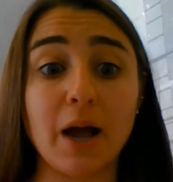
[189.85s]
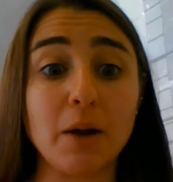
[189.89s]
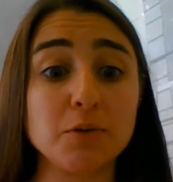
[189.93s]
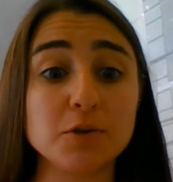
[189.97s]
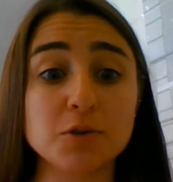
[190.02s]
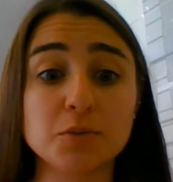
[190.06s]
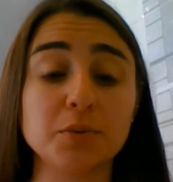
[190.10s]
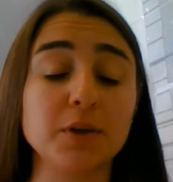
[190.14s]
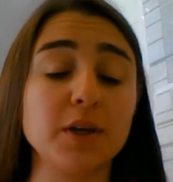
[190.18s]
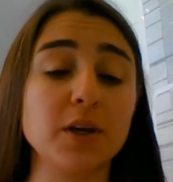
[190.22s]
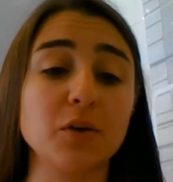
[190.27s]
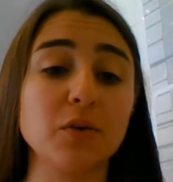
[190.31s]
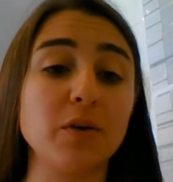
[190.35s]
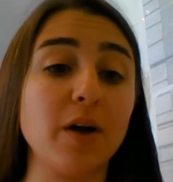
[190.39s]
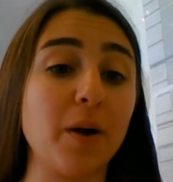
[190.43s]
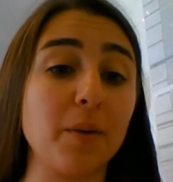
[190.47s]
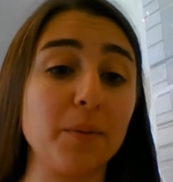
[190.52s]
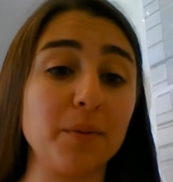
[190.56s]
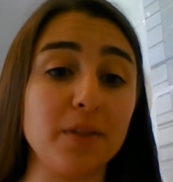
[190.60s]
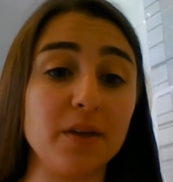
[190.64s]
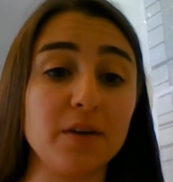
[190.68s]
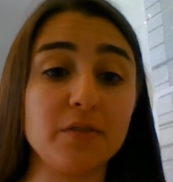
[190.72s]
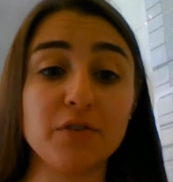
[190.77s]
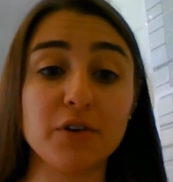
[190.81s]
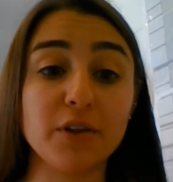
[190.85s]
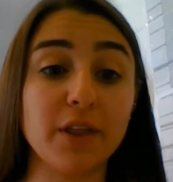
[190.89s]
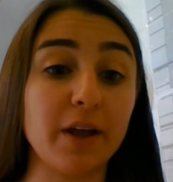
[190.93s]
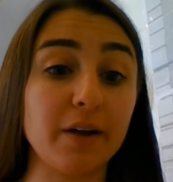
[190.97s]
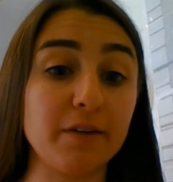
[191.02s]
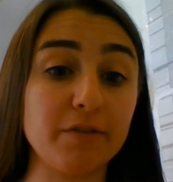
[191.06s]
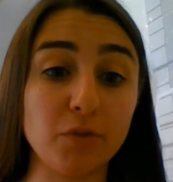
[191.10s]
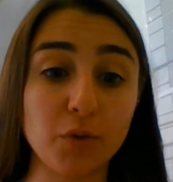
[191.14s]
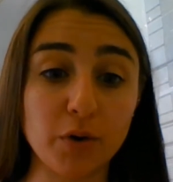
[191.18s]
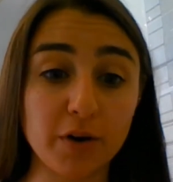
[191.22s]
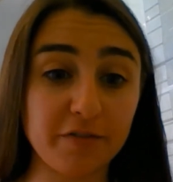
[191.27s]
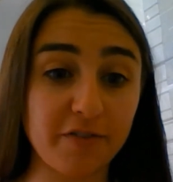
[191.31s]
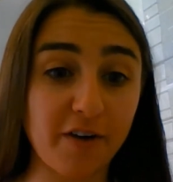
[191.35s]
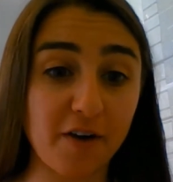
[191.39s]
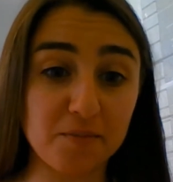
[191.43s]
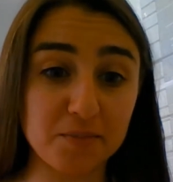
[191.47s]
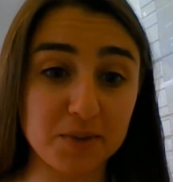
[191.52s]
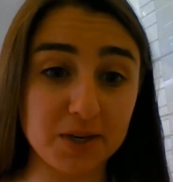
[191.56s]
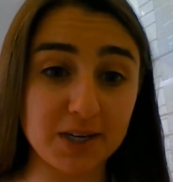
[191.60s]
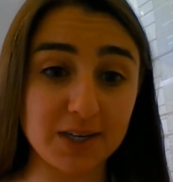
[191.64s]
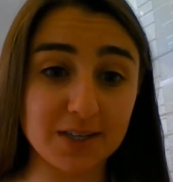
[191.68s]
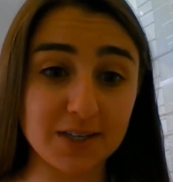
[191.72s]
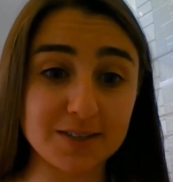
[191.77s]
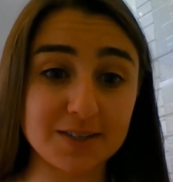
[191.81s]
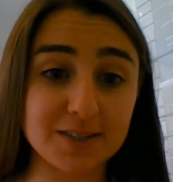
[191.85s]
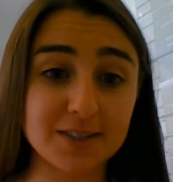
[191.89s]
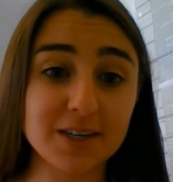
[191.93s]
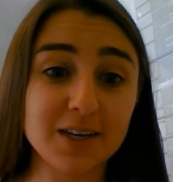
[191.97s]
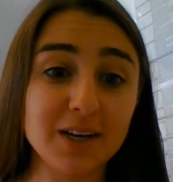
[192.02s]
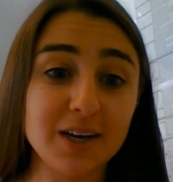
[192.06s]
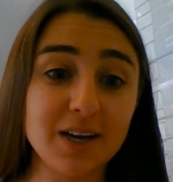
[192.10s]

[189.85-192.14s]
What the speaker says: I was playing around with it for like 45 minutes.